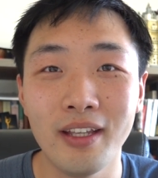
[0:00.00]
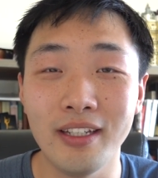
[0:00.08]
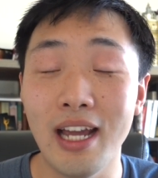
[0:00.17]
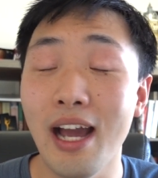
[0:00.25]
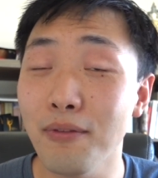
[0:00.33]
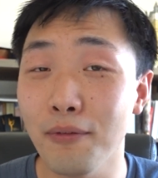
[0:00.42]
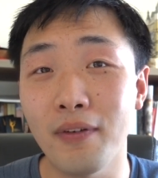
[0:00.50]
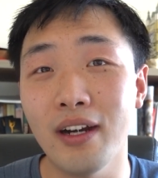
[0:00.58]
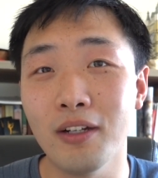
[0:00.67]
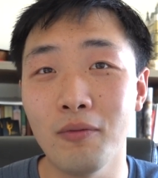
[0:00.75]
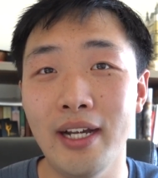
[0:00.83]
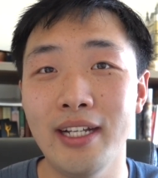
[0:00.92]
You have to
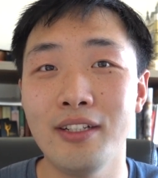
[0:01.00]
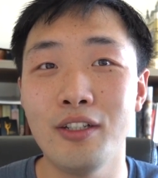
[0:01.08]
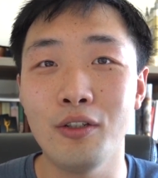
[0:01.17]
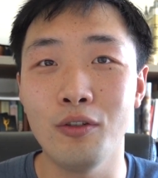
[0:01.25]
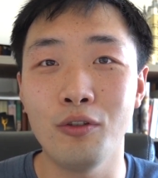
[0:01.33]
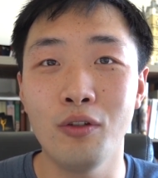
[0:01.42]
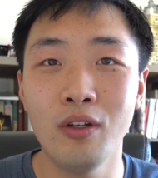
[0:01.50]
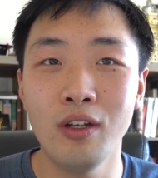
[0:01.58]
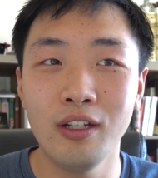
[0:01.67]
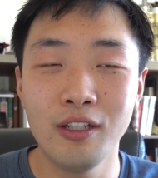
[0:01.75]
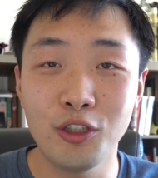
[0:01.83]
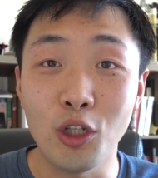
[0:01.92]
find a way to
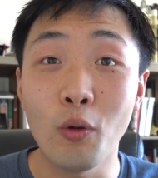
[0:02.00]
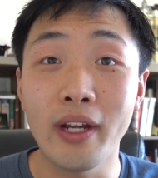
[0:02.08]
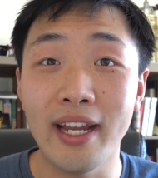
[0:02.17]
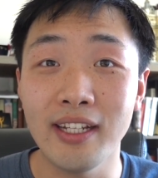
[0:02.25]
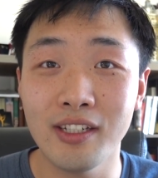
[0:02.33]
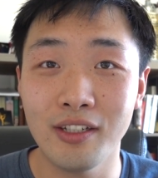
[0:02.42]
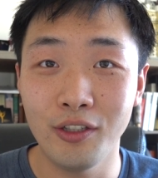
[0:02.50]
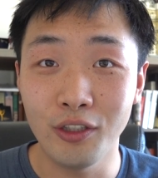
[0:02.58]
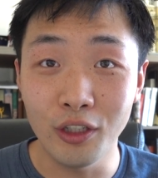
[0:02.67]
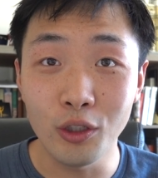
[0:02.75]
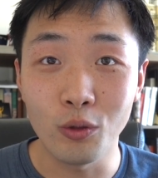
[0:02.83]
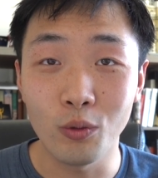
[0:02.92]
showcase
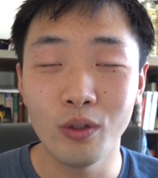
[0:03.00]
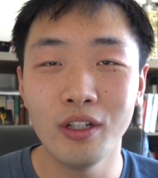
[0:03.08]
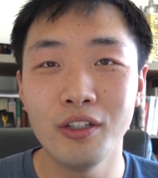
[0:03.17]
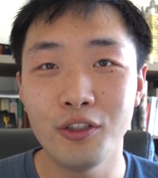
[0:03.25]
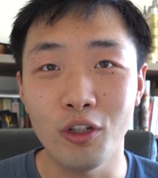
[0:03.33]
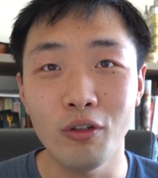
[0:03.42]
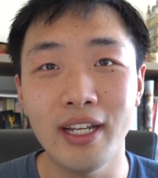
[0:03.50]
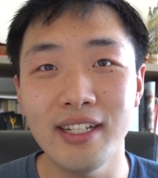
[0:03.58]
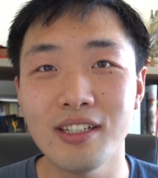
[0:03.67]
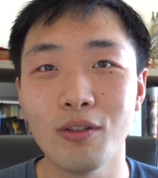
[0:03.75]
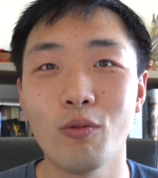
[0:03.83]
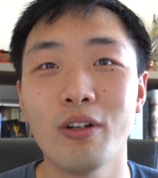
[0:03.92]

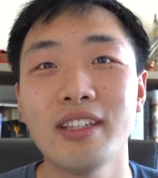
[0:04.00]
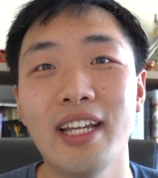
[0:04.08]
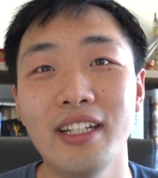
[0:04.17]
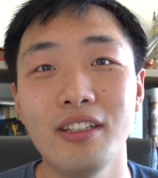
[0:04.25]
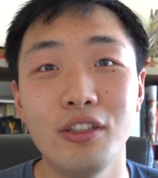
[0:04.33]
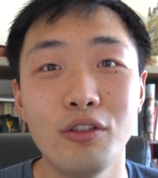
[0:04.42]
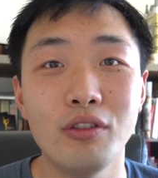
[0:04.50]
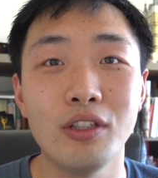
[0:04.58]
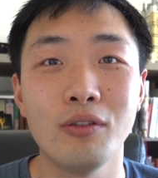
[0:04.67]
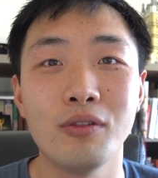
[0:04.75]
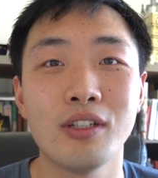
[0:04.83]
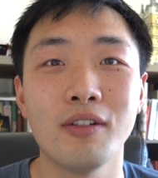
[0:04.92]
the work that you
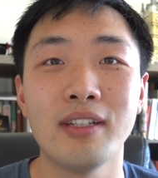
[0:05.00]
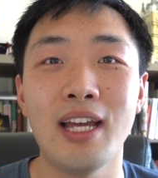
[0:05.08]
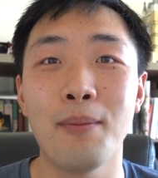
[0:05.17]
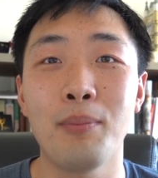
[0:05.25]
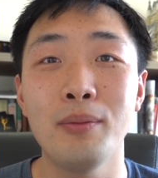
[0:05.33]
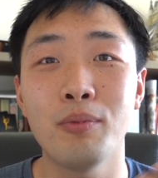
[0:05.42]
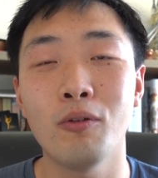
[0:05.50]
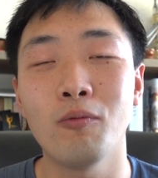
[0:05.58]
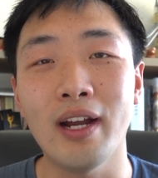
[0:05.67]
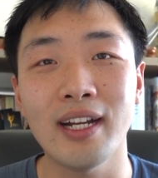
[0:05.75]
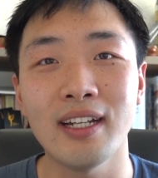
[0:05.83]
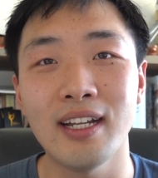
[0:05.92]
do so that people
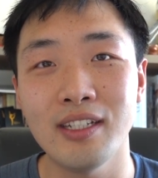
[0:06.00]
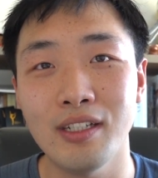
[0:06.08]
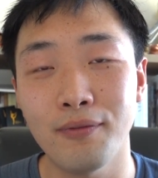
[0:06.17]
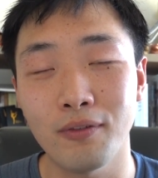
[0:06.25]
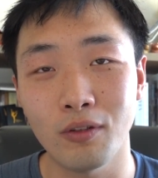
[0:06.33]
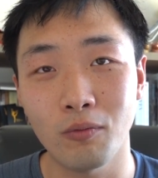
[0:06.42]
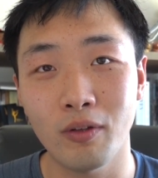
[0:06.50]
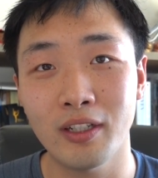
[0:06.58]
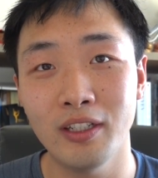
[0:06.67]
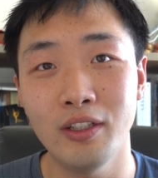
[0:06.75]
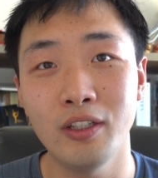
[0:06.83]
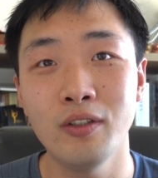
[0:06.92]
recognize you for the work
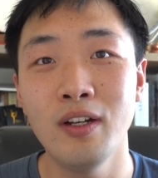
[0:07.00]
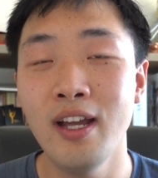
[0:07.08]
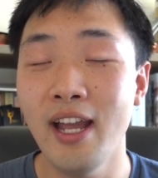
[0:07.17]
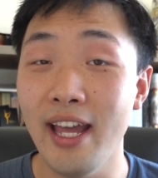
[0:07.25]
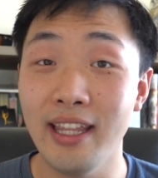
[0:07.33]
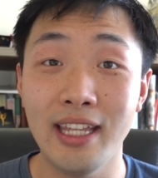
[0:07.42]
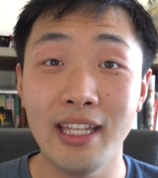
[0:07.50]
you do and